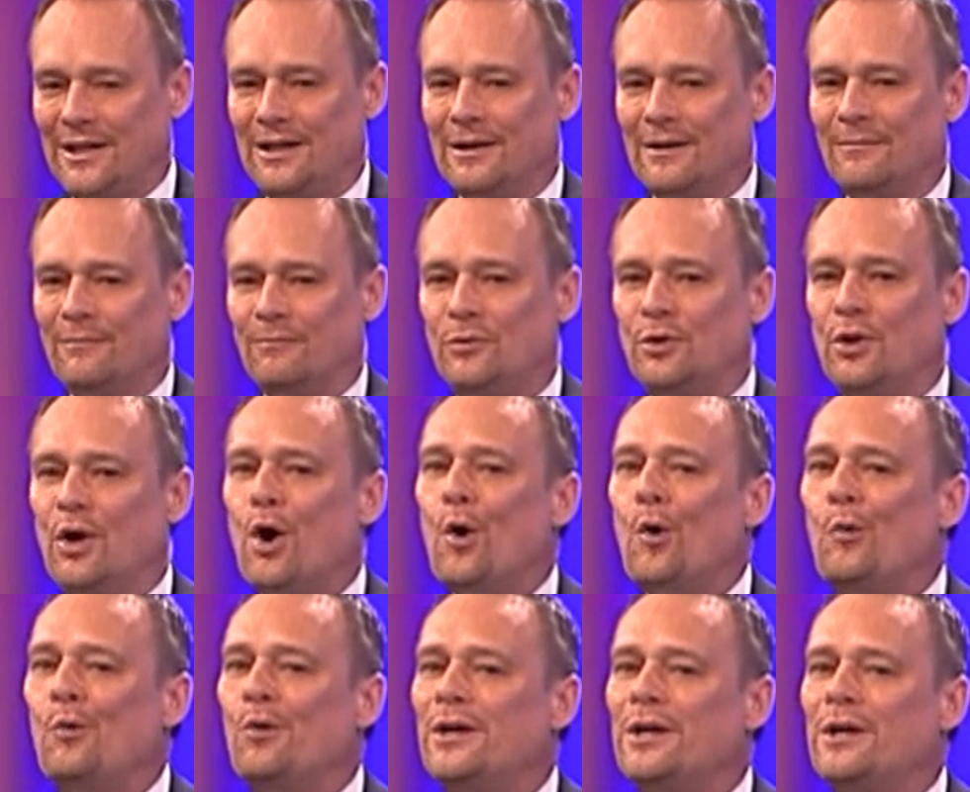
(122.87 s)
them,
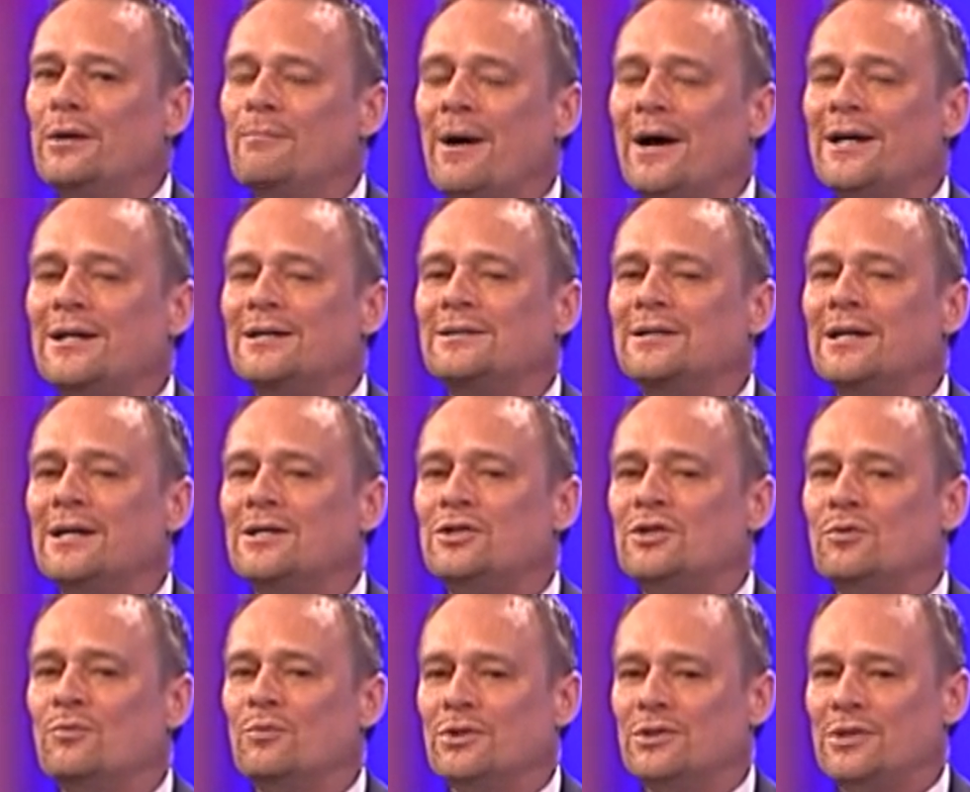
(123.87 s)
knowing my
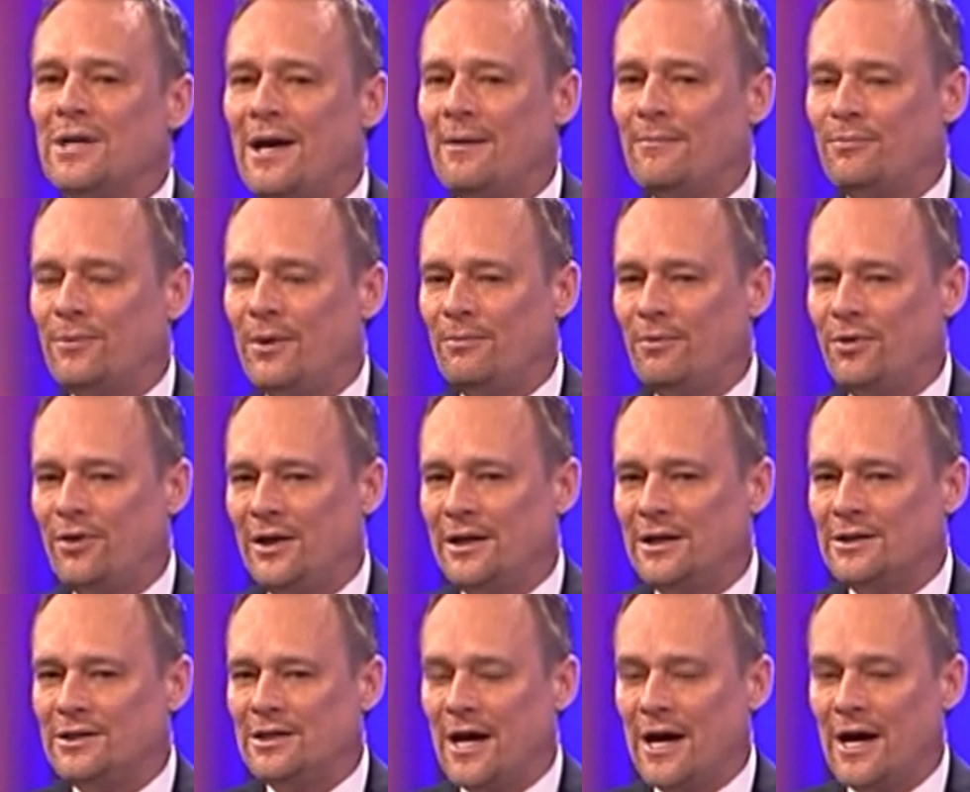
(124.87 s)
intention was to help them think
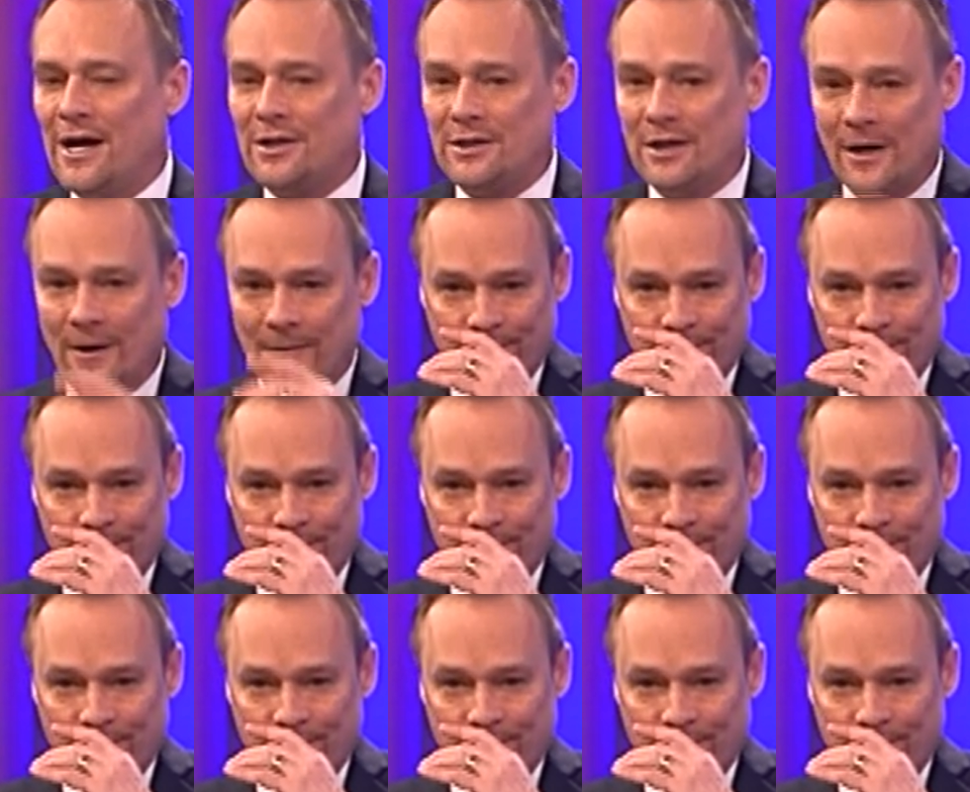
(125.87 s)
it's cash,